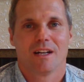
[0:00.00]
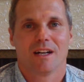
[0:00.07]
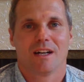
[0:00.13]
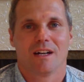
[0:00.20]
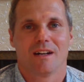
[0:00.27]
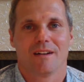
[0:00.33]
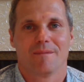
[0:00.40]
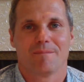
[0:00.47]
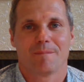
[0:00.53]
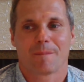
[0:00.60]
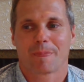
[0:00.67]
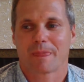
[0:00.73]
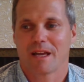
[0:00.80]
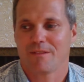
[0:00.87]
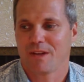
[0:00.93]
Uh,
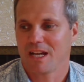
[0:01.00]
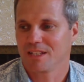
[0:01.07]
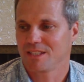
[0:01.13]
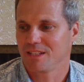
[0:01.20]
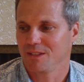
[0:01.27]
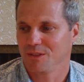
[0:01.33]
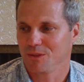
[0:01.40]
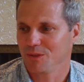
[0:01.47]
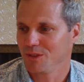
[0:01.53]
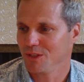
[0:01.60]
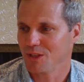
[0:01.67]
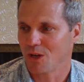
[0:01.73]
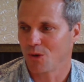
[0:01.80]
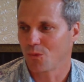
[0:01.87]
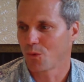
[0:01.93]
I've had to,
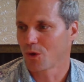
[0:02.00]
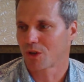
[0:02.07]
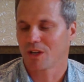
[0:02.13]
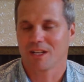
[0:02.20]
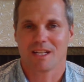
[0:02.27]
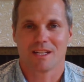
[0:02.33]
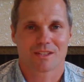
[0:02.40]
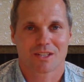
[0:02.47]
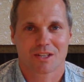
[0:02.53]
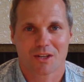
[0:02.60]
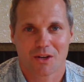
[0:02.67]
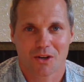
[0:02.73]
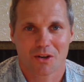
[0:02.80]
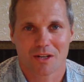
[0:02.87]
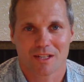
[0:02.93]
work on
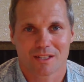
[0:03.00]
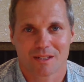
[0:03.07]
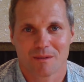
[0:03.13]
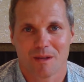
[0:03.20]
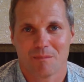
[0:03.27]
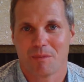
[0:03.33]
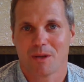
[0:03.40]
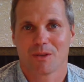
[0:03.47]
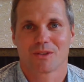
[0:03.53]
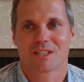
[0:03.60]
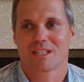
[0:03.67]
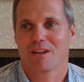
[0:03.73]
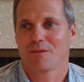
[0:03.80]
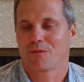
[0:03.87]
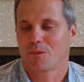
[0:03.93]
insecurities and build
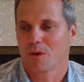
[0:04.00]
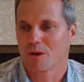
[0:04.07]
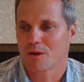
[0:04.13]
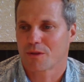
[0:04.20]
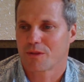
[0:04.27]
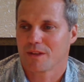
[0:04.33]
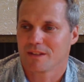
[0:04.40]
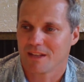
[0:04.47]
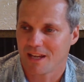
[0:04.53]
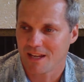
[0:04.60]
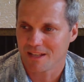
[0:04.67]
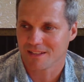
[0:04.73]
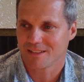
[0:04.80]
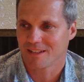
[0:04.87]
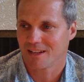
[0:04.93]
self-worth
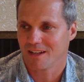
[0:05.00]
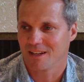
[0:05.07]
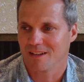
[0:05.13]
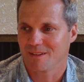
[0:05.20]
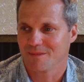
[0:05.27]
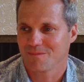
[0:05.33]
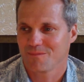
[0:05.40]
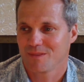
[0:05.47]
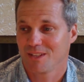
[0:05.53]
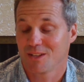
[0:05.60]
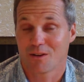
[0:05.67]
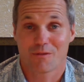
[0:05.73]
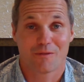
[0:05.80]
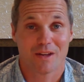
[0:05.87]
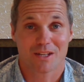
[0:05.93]
and
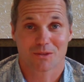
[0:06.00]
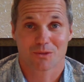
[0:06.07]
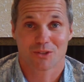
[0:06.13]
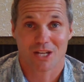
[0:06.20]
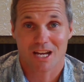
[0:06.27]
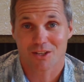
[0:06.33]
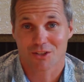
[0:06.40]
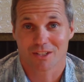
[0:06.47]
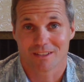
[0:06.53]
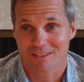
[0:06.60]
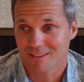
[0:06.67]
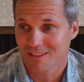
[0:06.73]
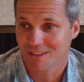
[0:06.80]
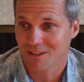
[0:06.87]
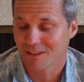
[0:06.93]
face rejection.